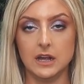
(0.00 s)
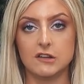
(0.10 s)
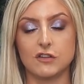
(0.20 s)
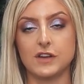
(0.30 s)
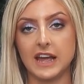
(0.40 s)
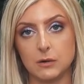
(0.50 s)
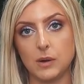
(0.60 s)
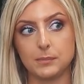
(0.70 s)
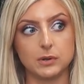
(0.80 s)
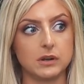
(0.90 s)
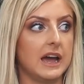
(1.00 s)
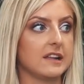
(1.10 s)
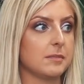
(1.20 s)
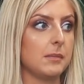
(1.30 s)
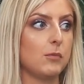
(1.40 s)
So if you get a Whipple and
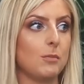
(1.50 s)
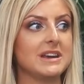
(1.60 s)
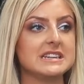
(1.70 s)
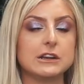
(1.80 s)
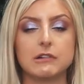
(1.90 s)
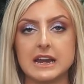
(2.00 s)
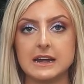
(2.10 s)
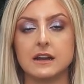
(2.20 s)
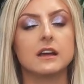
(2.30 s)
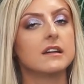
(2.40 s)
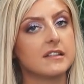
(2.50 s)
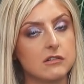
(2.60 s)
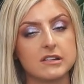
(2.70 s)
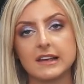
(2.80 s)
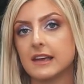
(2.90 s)
it's a bit more minty green,
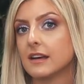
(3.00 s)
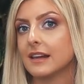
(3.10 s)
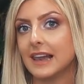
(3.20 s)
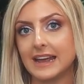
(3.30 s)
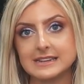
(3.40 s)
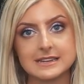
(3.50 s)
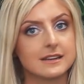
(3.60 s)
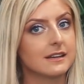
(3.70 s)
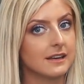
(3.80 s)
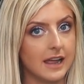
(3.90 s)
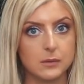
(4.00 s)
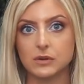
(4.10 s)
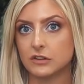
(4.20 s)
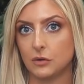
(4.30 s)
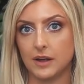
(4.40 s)
seriously, light. Light
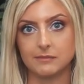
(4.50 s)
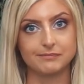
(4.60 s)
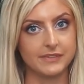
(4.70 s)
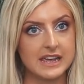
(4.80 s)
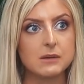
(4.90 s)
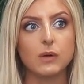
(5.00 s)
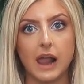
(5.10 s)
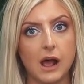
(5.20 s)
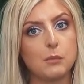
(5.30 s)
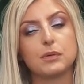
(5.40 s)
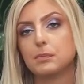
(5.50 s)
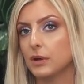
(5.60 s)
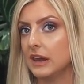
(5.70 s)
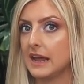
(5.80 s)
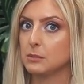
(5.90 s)
will do it. Heat will help,
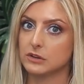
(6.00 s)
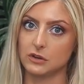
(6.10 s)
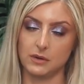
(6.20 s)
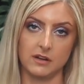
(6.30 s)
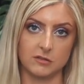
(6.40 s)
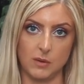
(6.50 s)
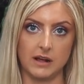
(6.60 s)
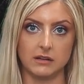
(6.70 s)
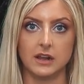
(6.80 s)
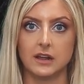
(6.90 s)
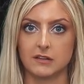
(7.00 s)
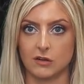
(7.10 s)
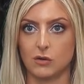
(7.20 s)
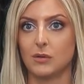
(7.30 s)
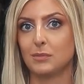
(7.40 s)
but light will do it as well.
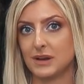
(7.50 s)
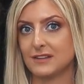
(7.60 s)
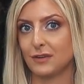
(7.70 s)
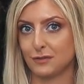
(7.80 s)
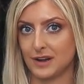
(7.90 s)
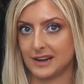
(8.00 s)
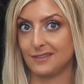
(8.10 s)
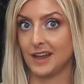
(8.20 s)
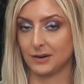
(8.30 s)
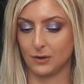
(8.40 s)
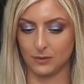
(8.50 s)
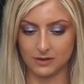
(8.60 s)
So please feel free to give that a go.